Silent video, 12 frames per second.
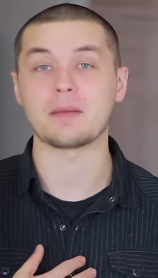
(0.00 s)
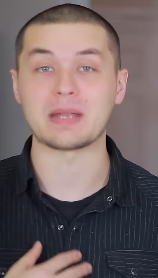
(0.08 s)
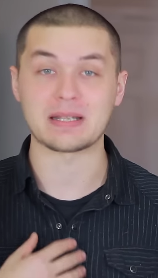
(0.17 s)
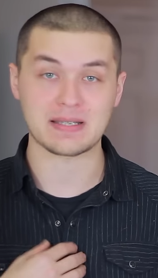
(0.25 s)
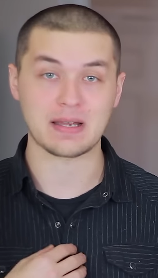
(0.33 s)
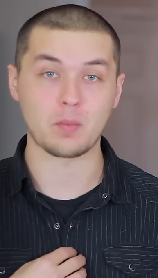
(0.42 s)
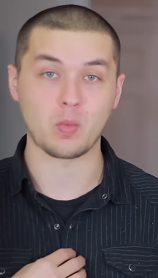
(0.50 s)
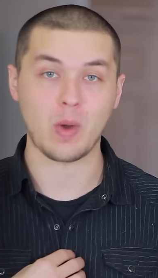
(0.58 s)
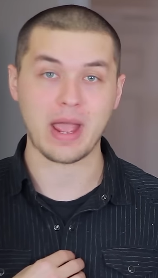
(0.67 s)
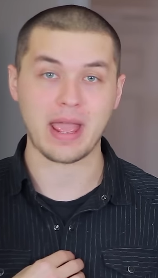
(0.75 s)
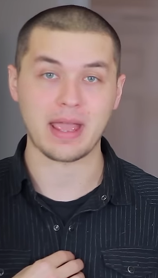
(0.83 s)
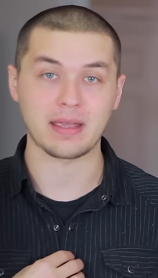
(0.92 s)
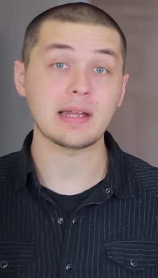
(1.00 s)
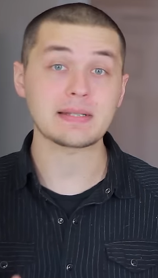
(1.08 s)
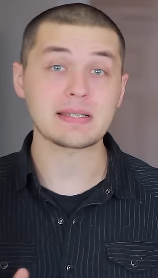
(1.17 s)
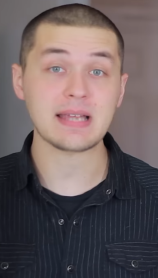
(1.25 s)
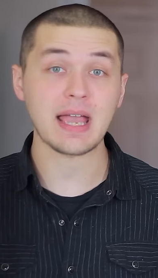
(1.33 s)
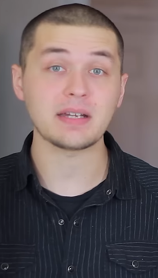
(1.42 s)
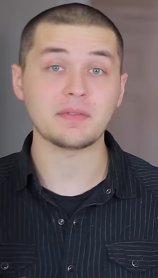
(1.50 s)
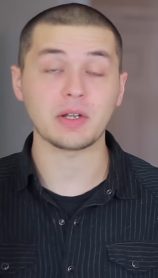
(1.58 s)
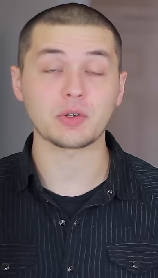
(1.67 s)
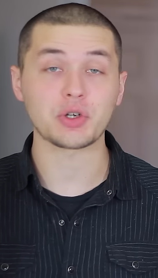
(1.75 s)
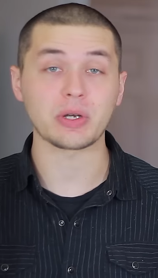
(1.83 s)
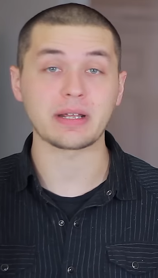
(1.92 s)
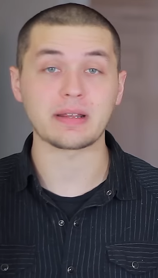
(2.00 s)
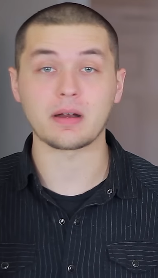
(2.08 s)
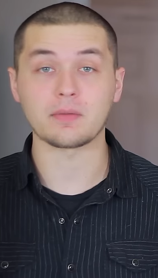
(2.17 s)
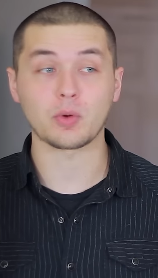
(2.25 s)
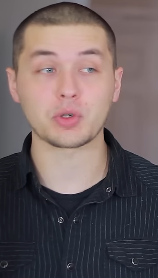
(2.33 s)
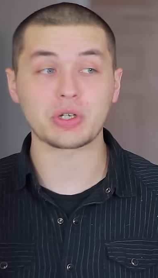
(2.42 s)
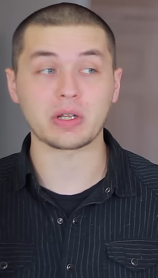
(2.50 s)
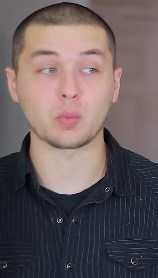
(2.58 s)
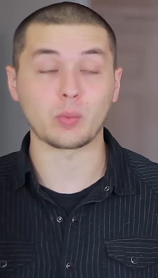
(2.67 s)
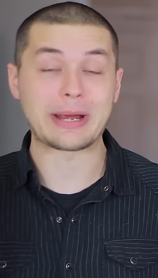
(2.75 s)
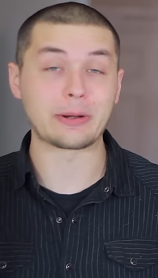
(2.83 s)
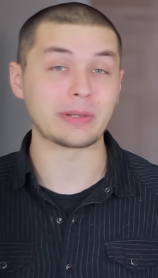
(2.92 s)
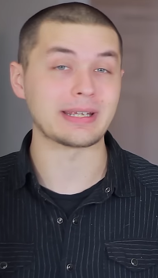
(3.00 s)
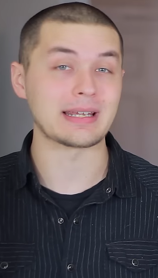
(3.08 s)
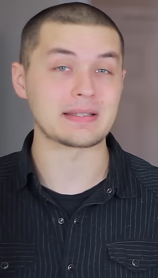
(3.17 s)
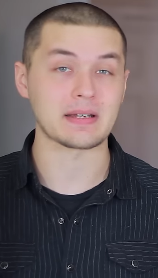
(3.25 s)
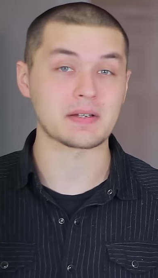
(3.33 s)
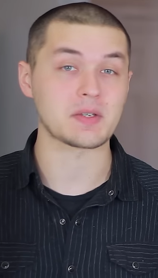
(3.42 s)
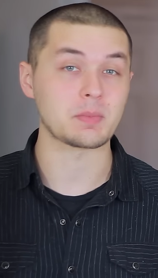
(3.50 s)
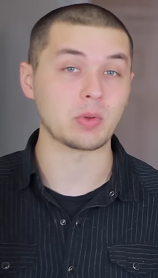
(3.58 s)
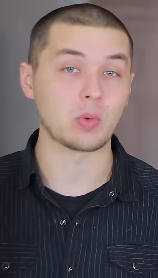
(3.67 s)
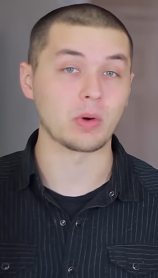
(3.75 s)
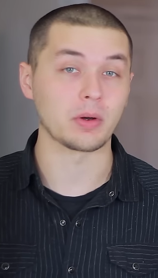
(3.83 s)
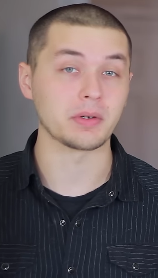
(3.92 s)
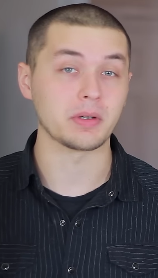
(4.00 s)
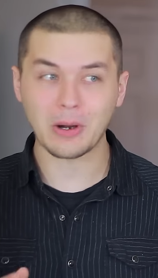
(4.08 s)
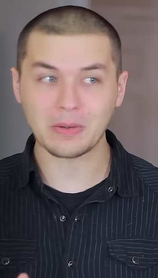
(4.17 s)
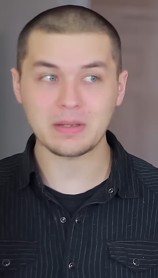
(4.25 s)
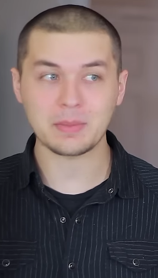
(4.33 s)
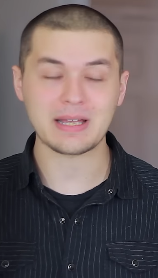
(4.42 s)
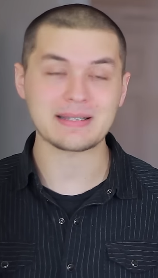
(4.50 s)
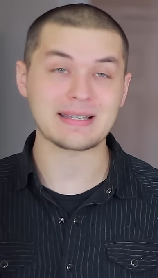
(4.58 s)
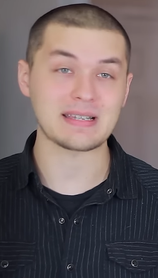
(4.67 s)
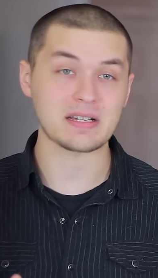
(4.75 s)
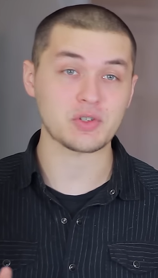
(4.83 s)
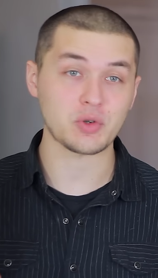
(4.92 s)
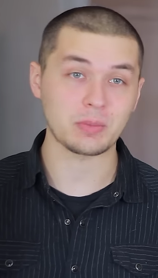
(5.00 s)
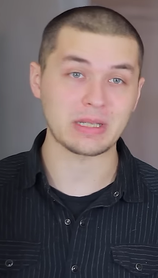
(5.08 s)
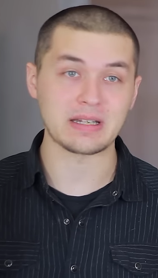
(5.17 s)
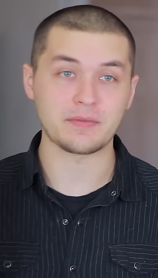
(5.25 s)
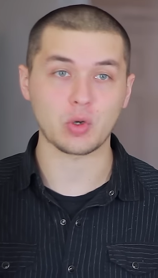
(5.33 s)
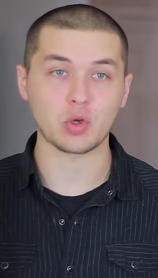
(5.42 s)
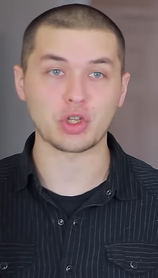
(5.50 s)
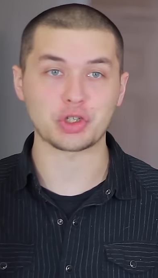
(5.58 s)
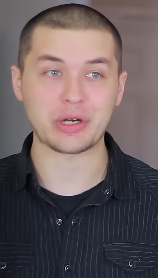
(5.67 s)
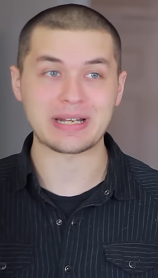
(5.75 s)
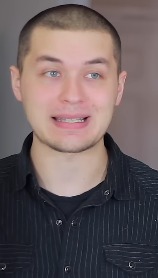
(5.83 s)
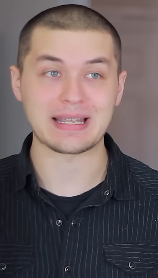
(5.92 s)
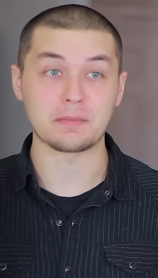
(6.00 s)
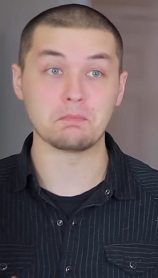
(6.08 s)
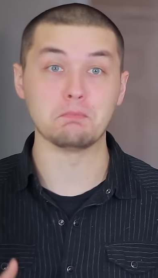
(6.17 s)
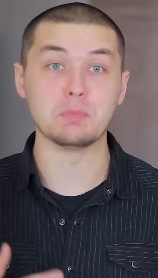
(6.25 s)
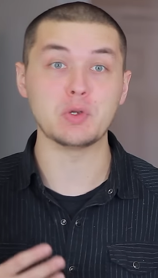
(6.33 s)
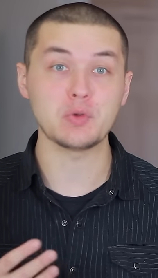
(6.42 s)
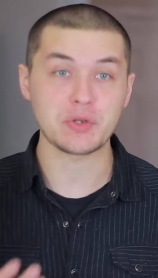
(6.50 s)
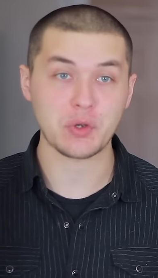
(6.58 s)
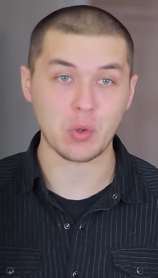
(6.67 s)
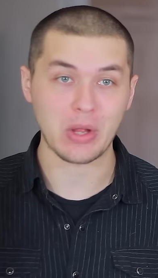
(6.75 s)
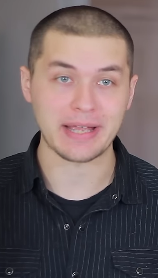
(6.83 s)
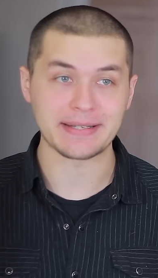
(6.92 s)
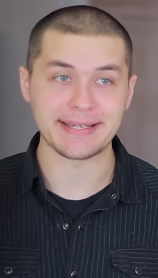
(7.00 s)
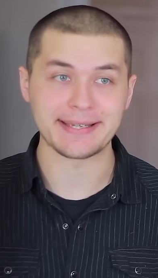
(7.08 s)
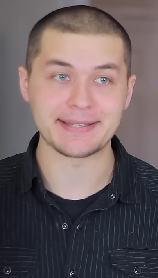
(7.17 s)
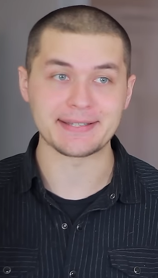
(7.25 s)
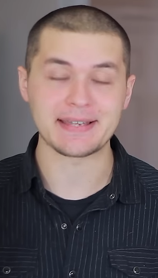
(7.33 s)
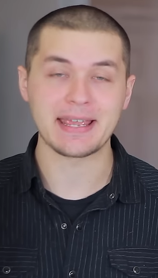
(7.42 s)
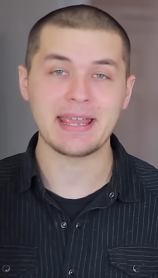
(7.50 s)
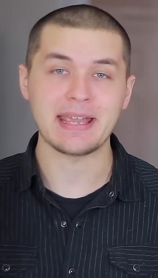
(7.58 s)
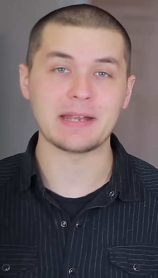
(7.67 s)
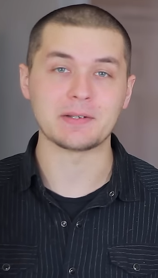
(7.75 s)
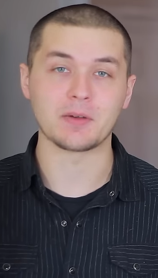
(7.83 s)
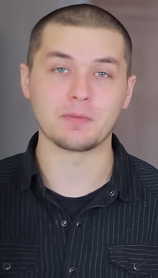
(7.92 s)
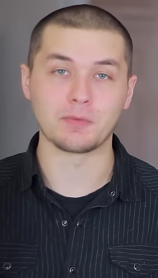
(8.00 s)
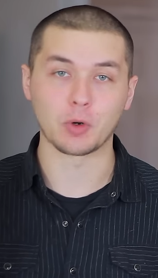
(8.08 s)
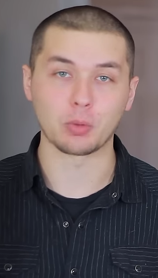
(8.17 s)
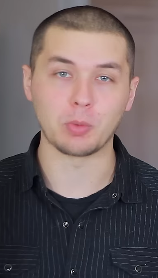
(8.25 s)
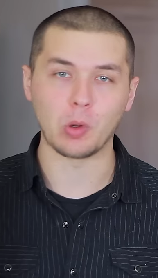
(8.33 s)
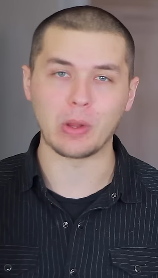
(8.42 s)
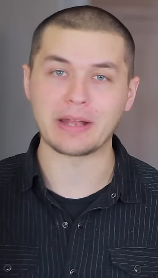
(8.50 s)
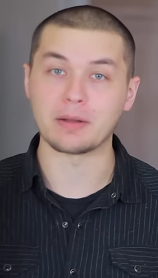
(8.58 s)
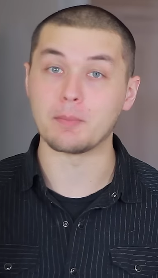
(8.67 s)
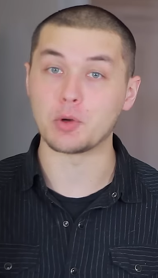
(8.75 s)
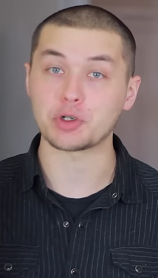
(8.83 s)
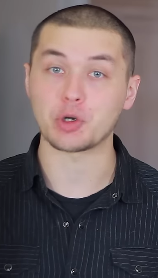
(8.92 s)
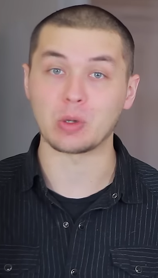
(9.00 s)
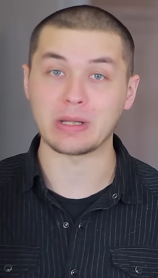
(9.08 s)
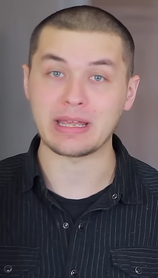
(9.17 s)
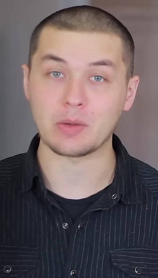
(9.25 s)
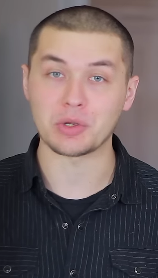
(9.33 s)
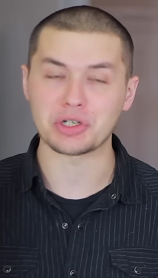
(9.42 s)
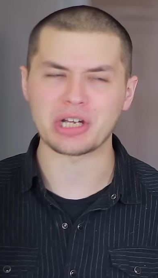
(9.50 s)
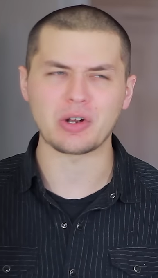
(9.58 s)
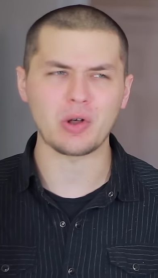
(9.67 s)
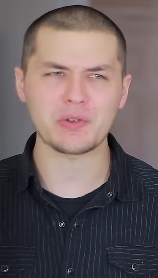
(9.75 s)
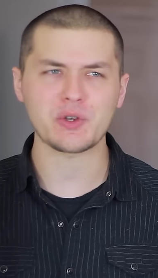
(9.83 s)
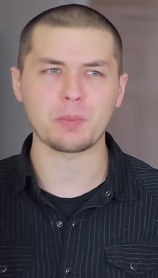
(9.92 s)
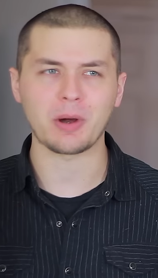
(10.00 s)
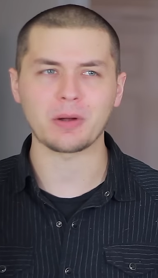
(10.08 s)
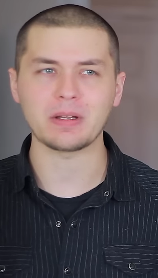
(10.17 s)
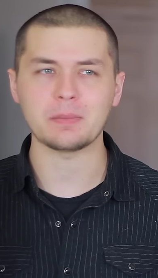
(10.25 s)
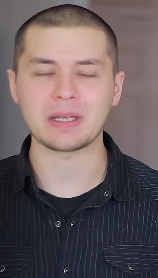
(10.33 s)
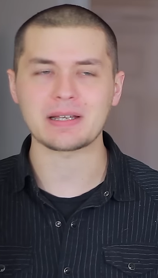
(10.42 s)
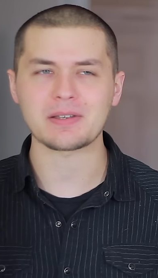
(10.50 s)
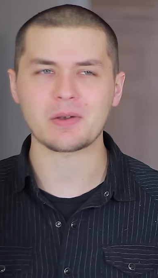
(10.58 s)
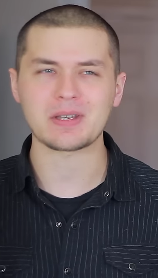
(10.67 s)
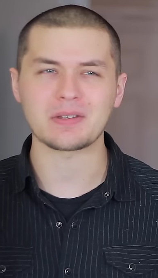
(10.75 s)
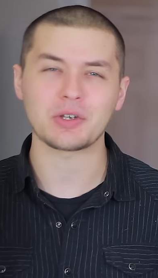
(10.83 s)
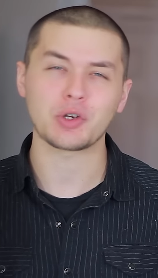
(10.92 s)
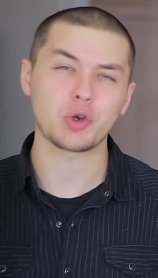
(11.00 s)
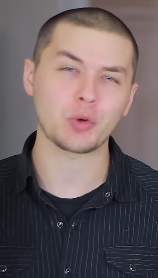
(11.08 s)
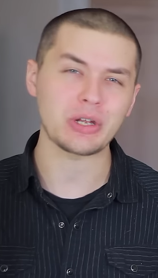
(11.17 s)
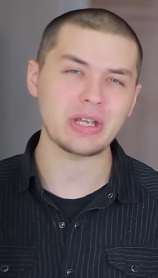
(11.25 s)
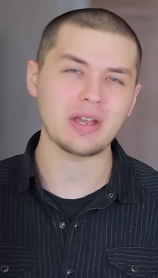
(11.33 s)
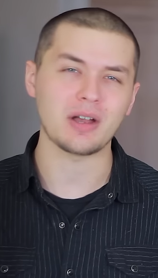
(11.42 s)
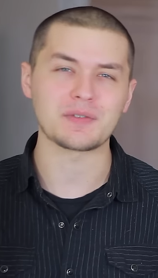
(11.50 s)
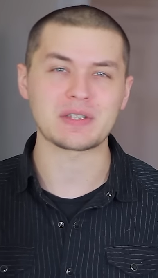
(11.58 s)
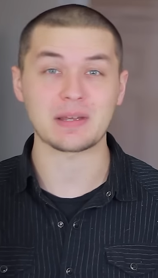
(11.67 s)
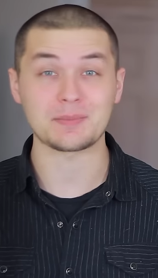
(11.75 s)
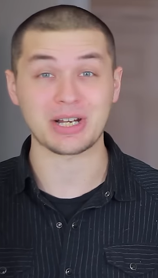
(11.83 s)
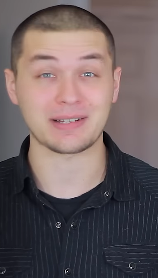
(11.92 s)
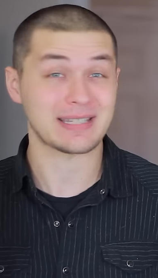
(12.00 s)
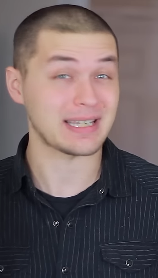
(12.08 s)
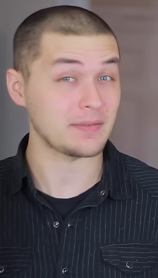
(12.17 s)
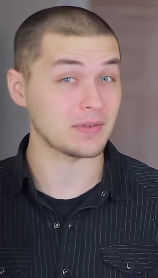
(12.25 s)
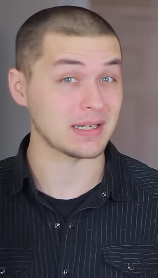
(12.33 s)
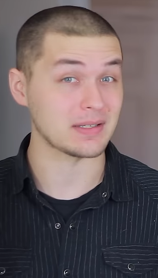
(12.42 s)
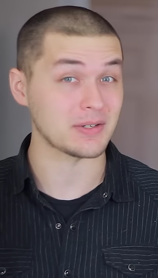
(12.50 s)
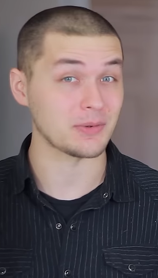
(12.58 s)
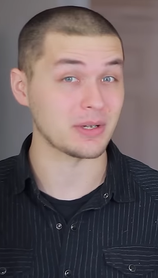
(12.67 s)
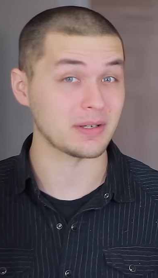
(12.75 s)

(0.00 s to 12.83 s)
them in some way. It's a side of ear training that unfortunately rarely gets explored, partly because it's extremely difficult to translate musical ideas into verbal and emotional language, and also partly because there's a degree of subjectivity to